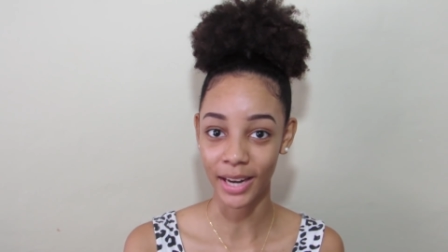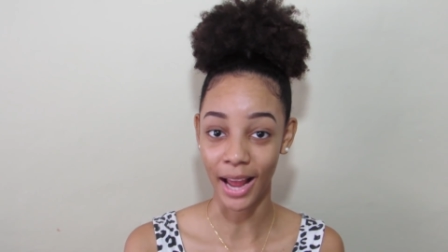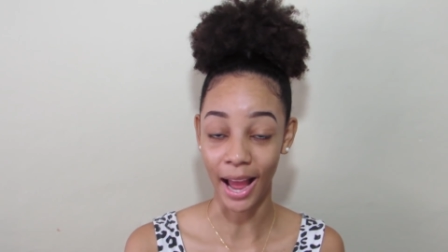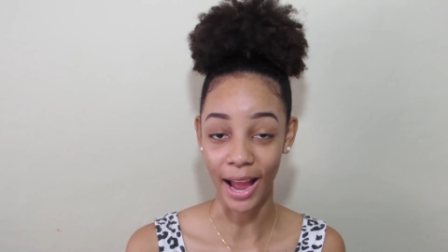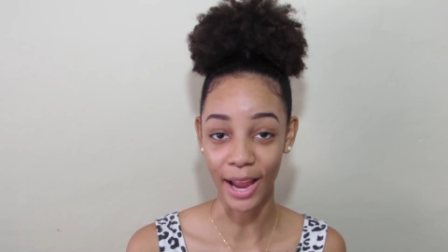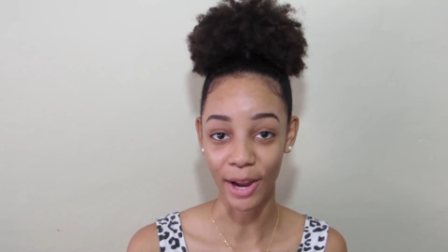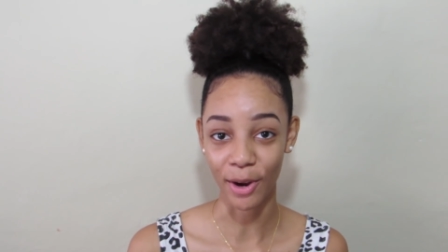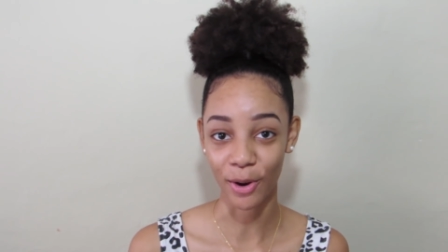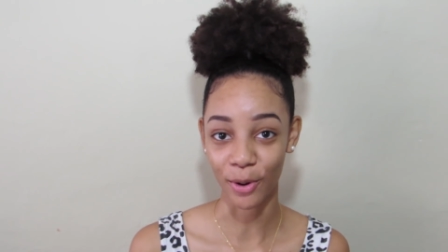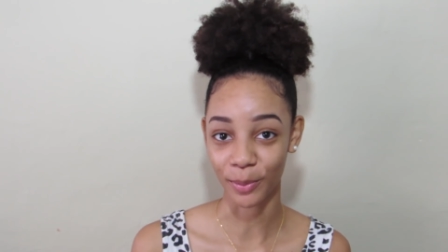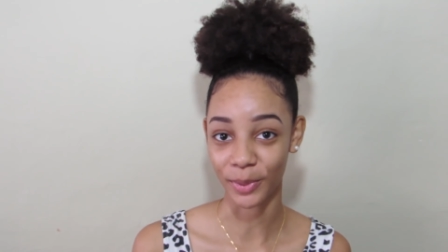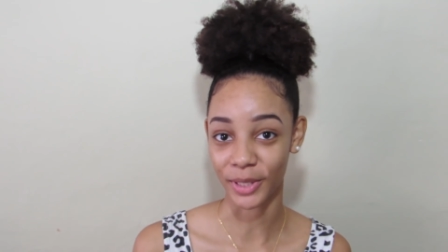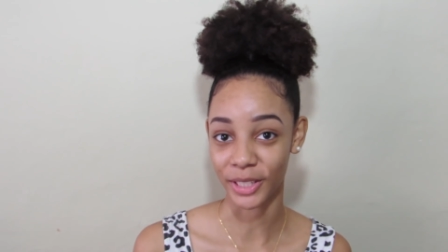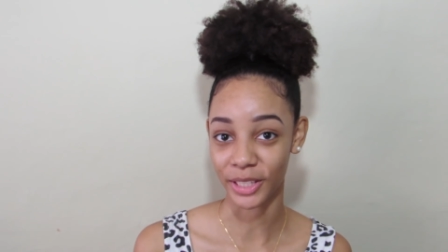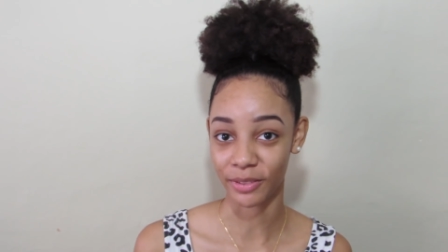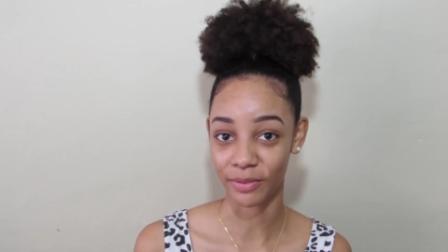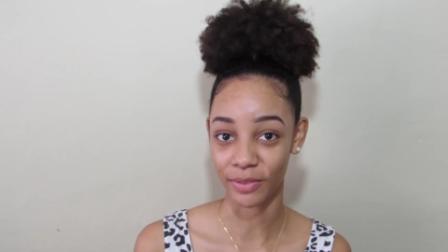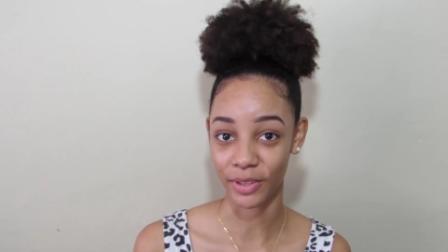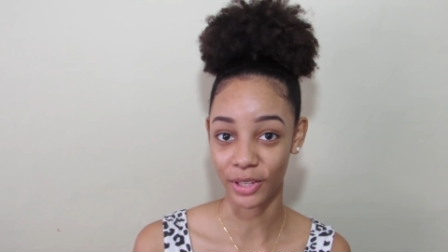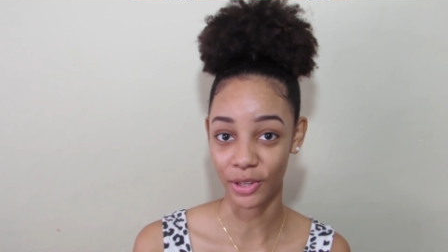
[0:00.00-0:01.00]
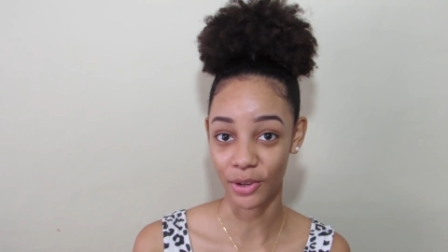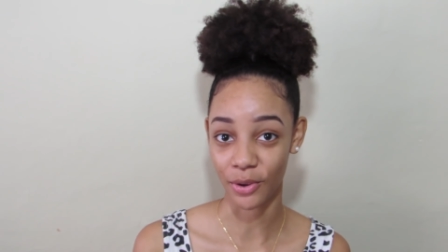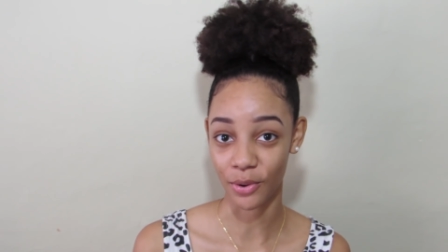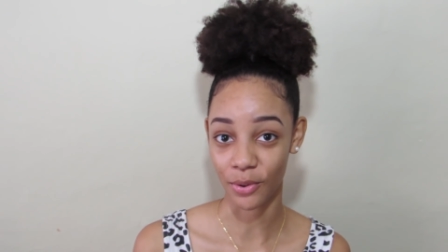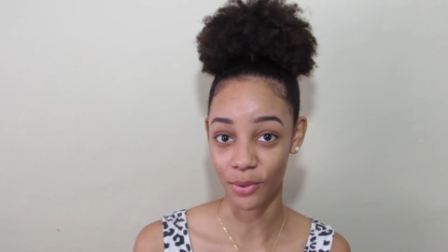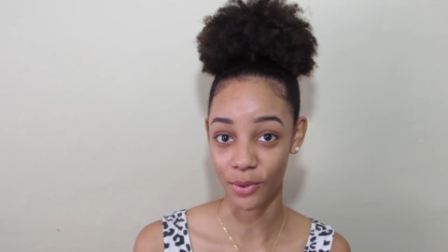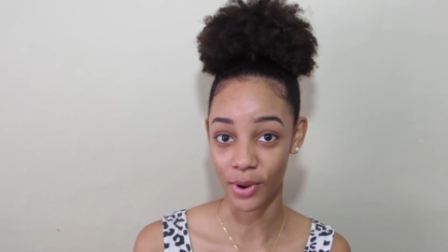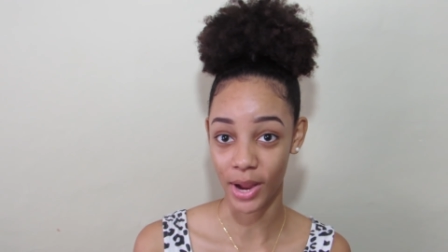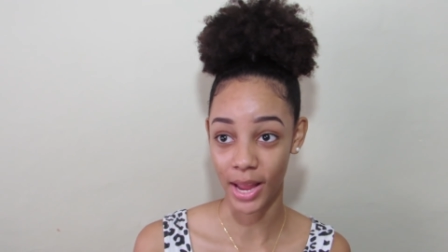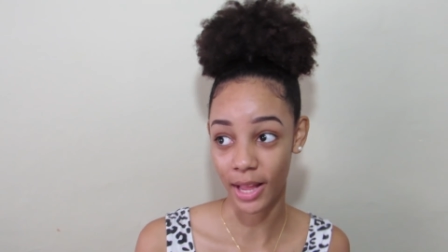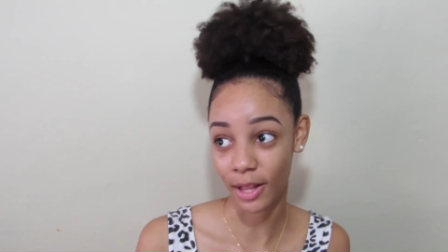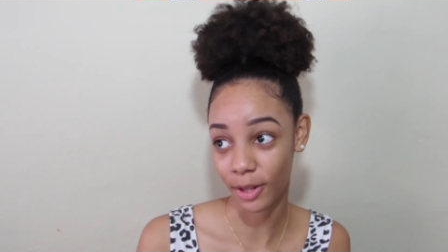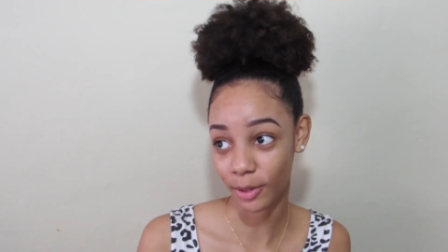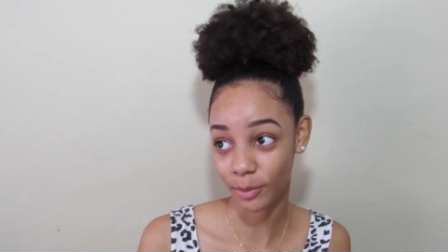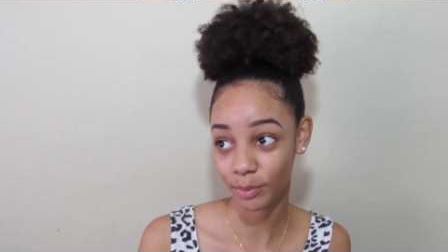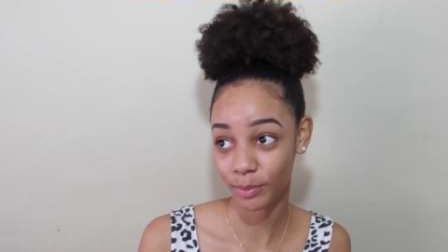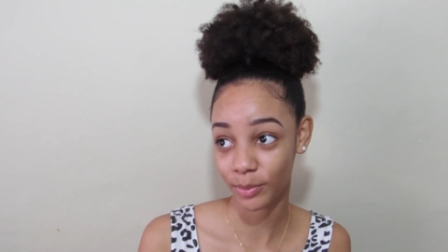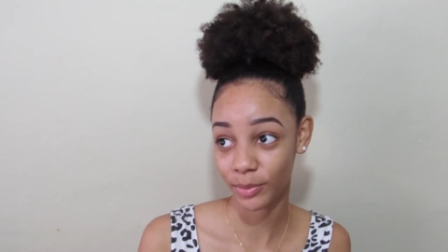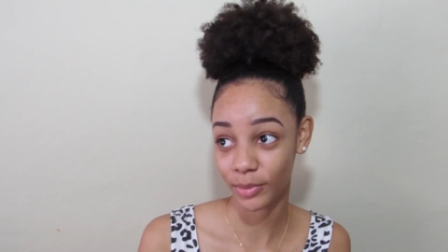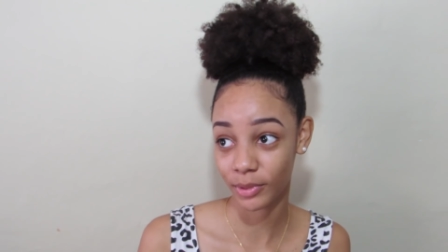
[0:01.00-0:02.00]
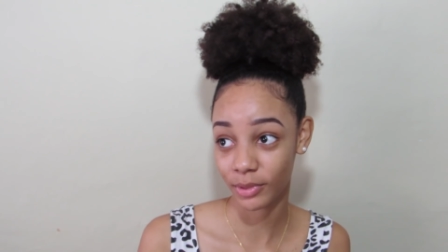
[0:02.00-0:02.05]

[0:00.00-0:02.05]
I hope this video helped